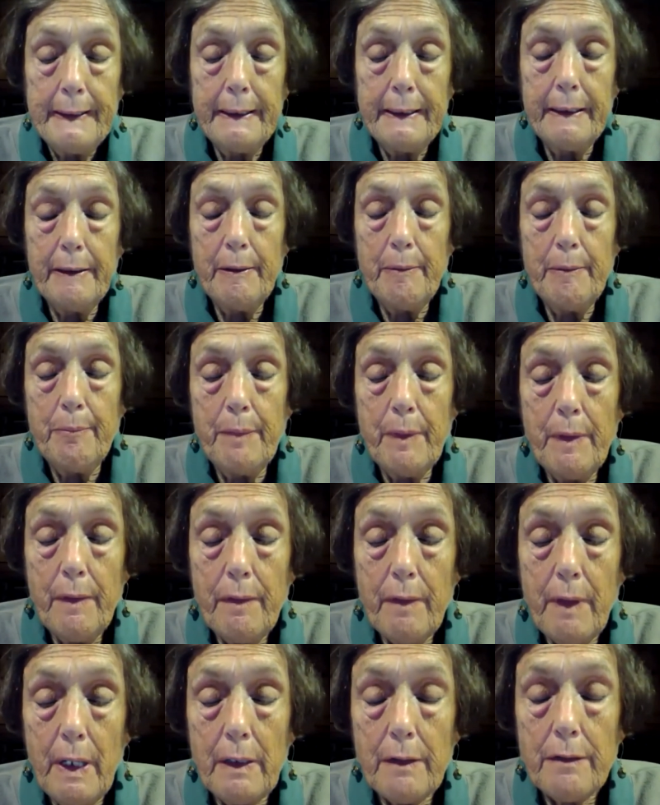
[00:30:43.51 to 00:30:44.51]

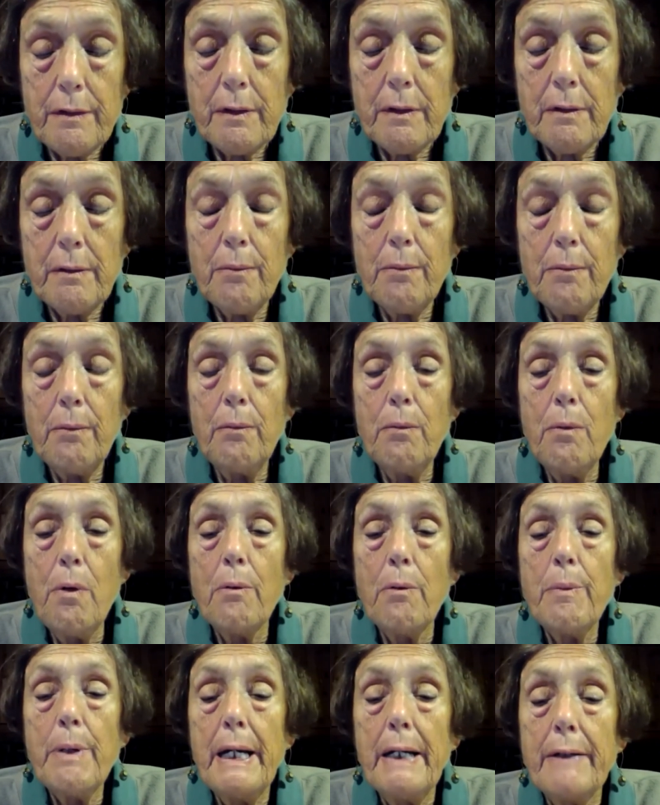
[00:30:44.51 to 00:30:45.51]
that
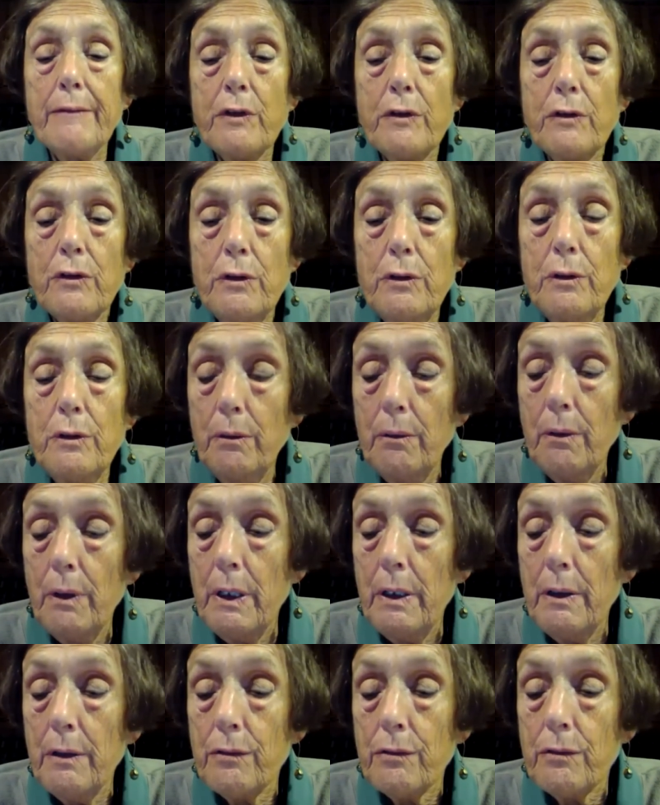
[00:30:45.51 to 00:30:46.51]
what we have to do
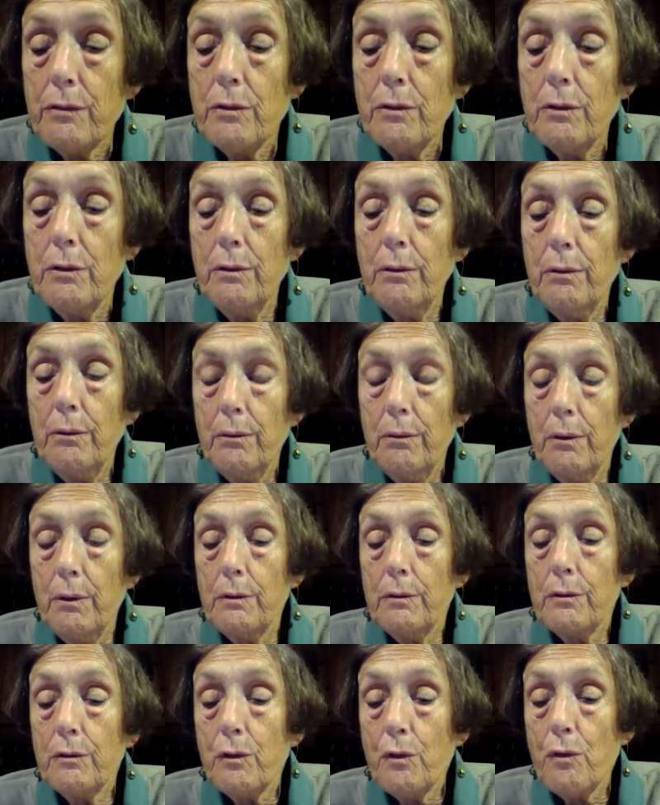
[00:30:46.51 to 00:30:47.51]
is to
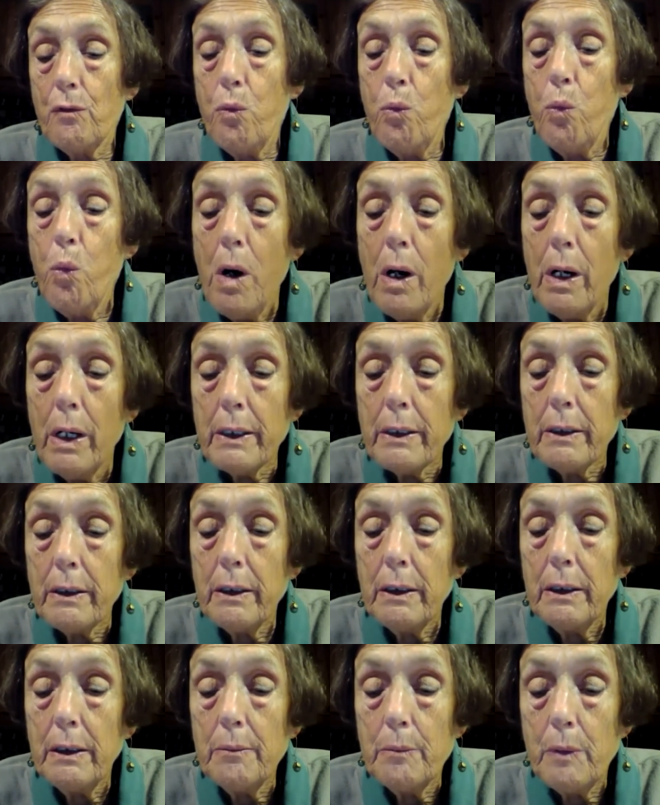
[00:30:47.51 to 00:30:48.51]
sort of work
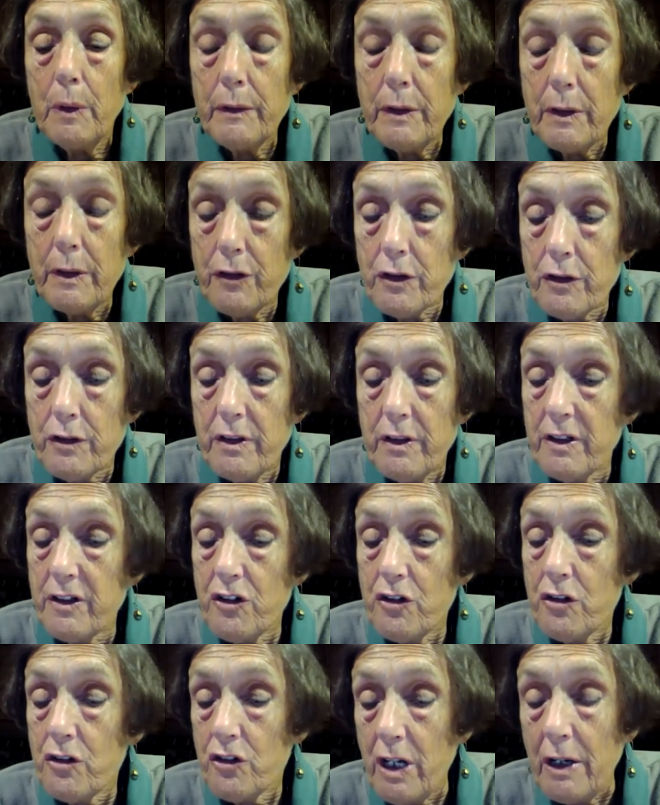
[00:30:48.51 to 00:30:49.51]
on the
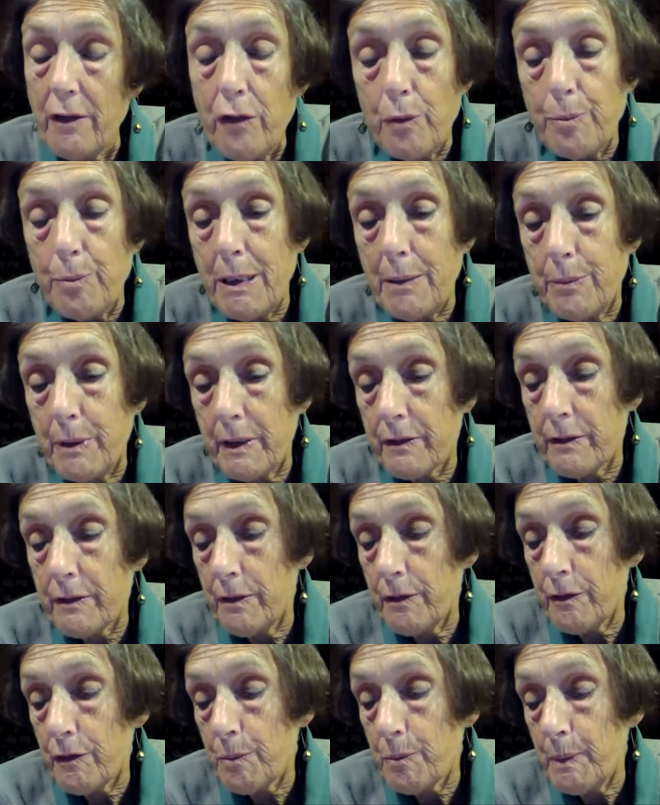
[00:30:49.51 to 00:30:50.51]
general public,
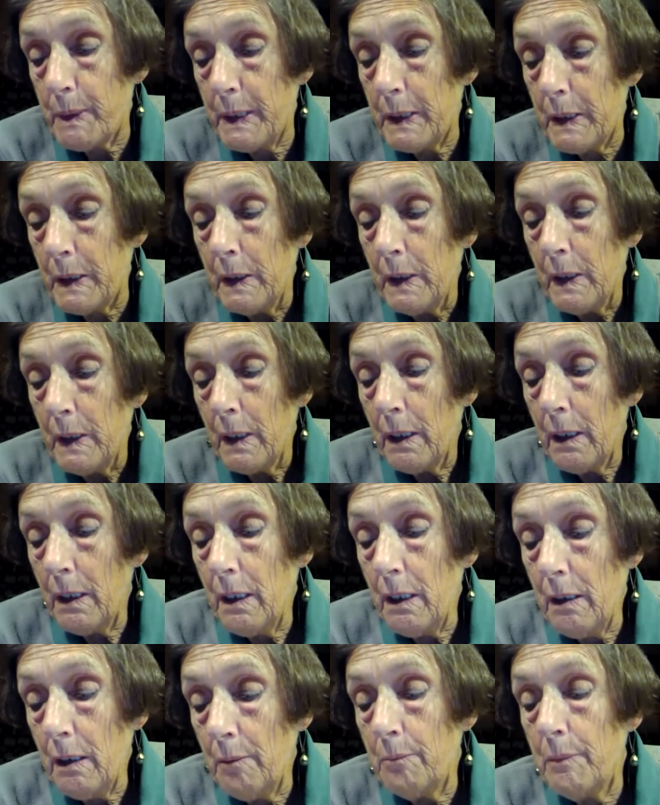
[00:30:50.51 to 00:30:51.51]
so to speak,
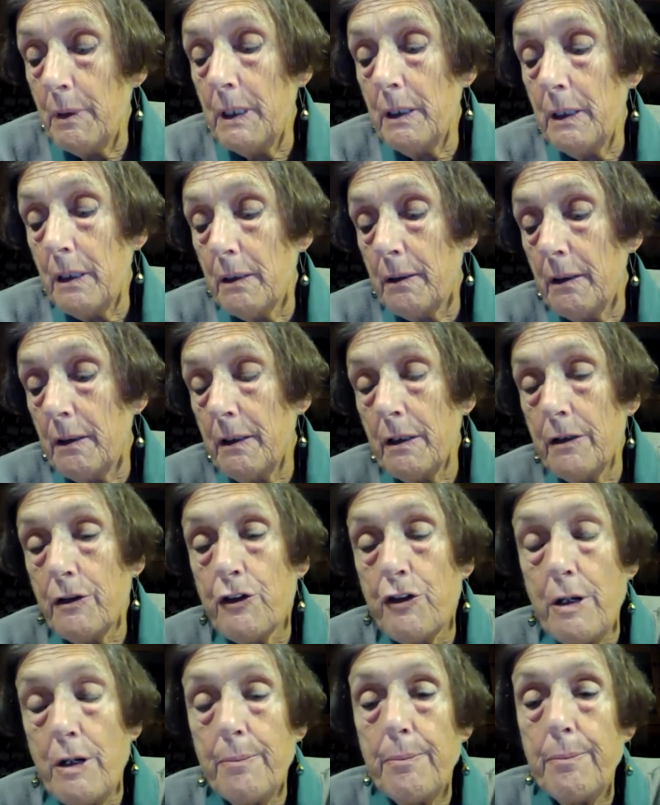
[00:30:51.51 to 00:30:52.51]
in a
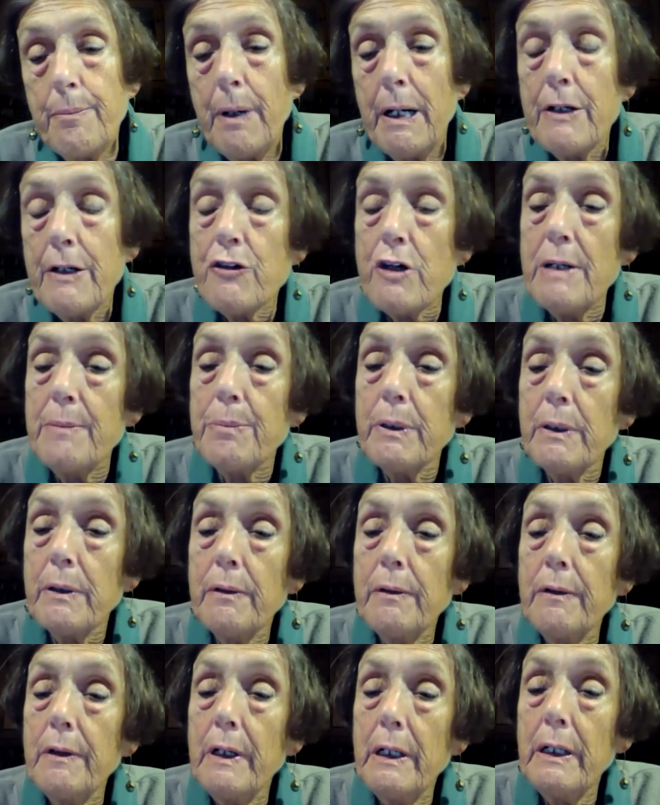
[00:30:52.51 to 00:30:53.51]
drip by drip
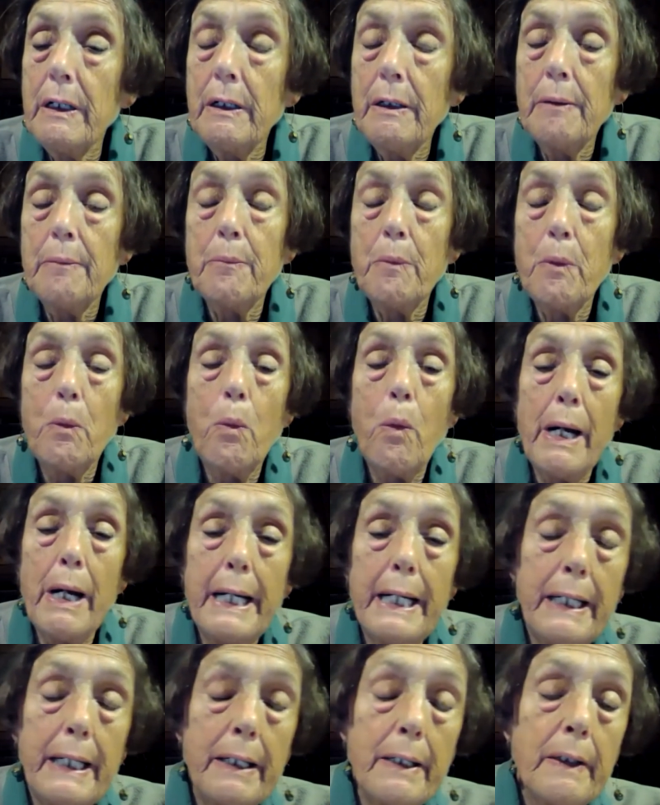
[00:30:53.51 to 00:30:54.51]

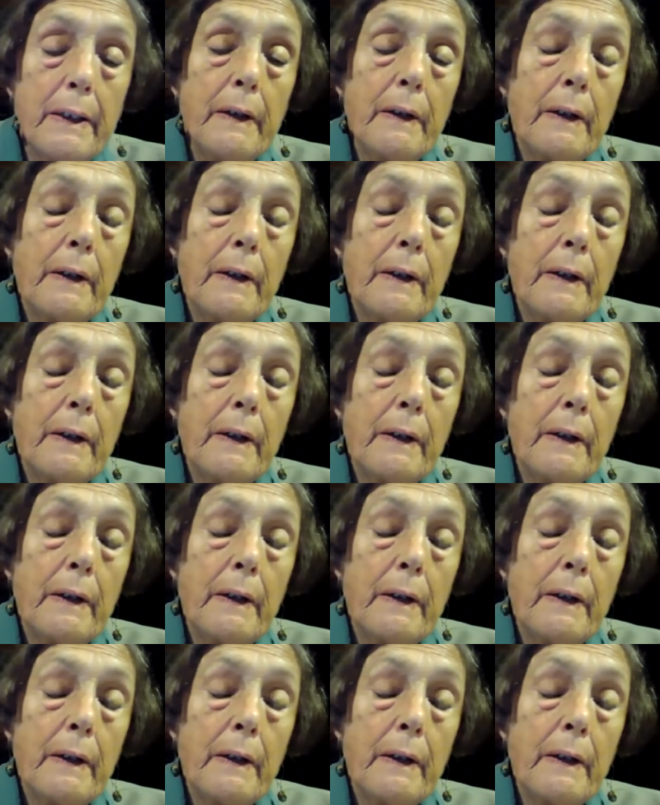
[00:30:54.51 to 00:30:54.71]
way,